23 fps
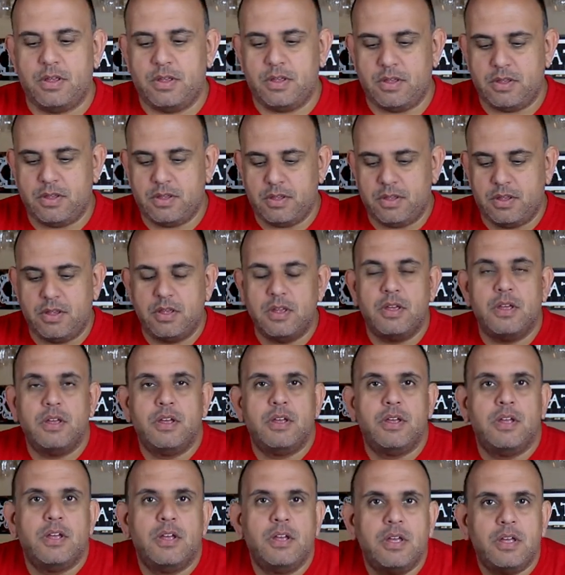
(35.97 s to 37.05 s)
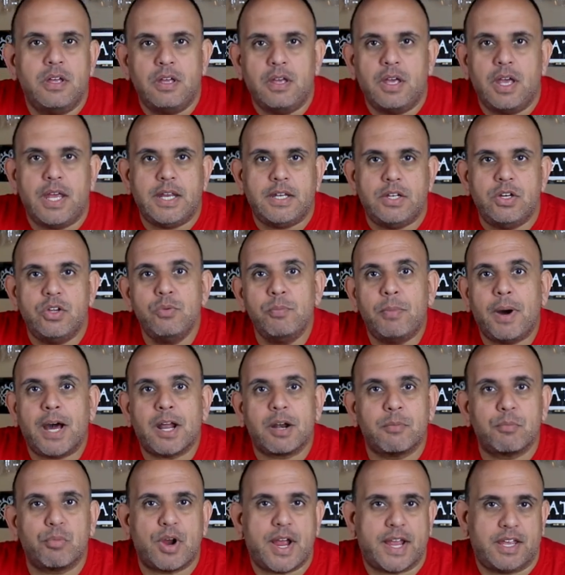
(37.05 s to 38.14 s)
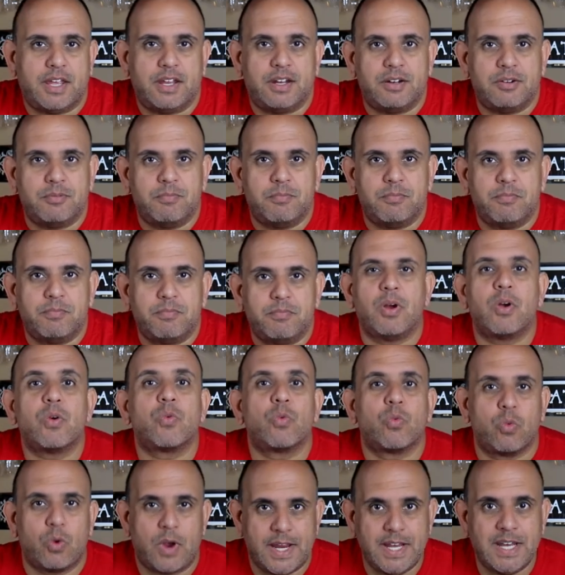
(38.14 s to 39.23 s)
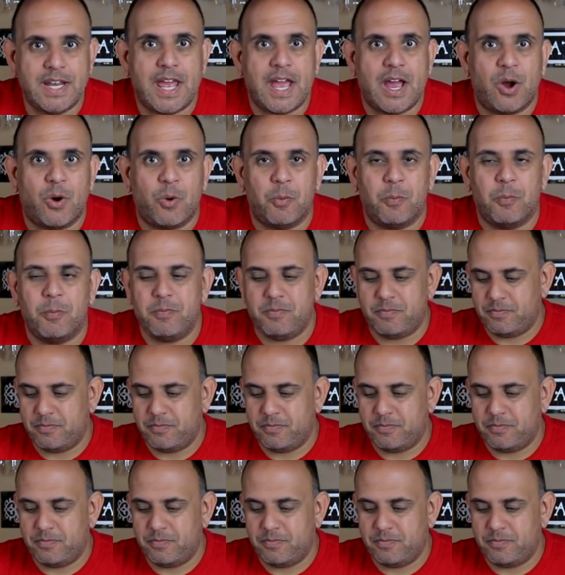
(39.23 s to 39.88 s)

a new bottom bracket right now